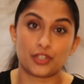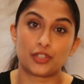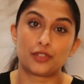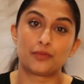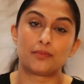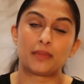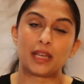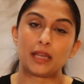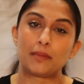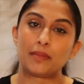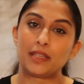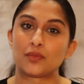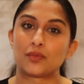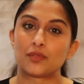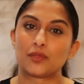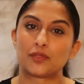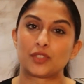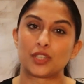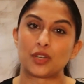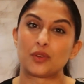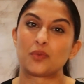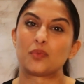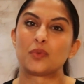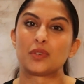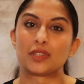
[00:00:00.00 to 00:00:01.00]
You maybe
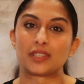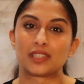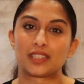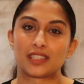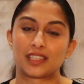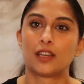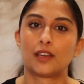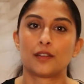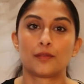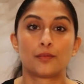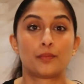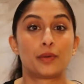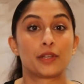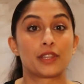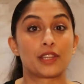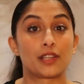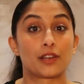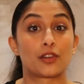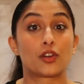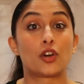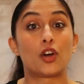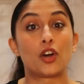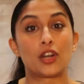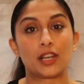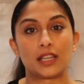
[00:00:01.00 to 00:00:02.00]
don't want to put the
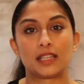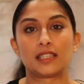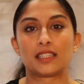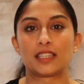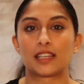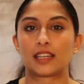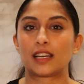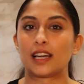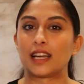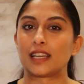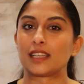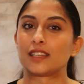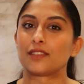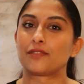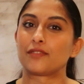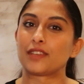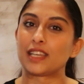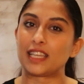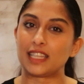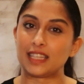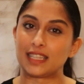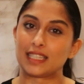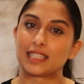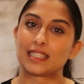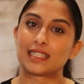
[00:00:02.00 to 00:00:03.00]
colander kind of
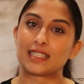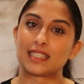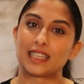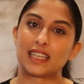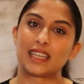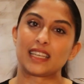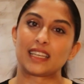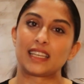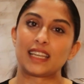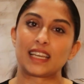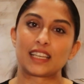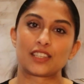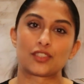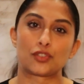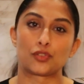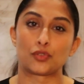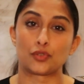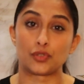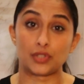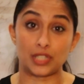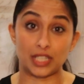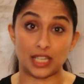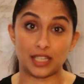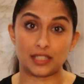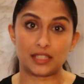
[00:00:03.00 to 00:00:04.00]
in the sink next to your
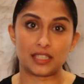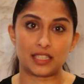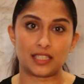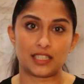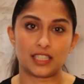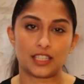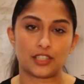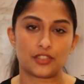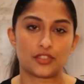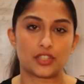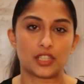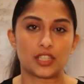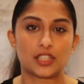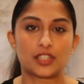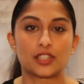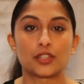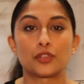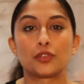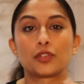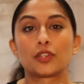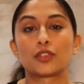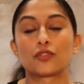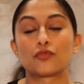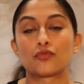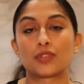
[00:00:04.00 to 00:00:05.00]
dirty dishes, so
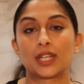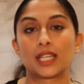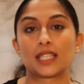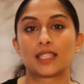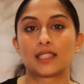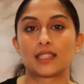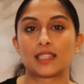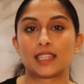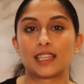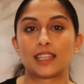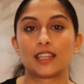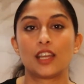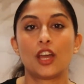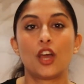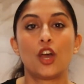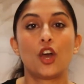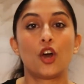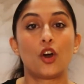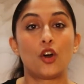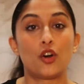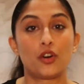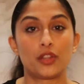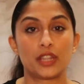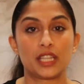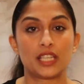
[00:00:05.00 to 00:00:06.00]
you can rest it
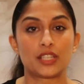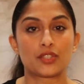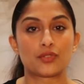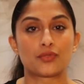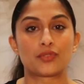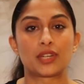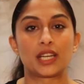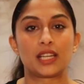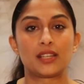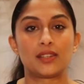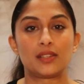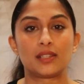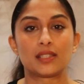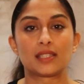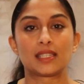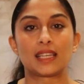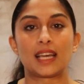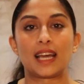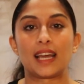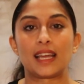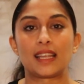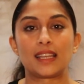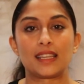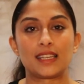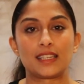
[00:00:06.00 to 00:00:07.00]
on these rails
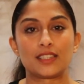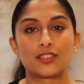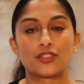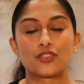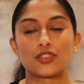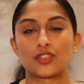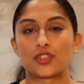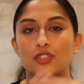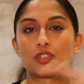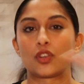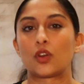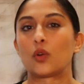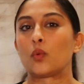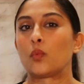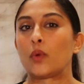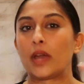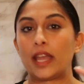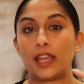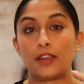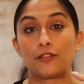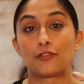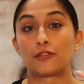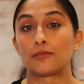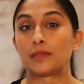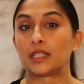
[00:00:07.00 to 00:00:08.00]
and it's just
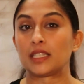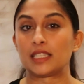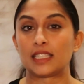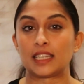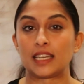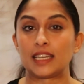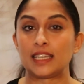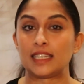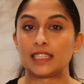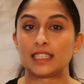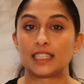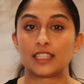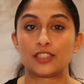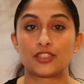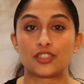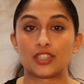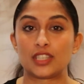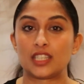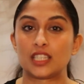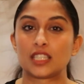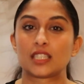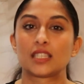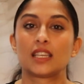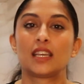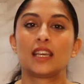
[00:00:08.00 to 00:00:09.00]
away from the dirty
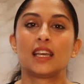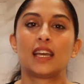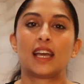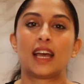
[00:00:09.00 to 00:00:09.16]
dishes,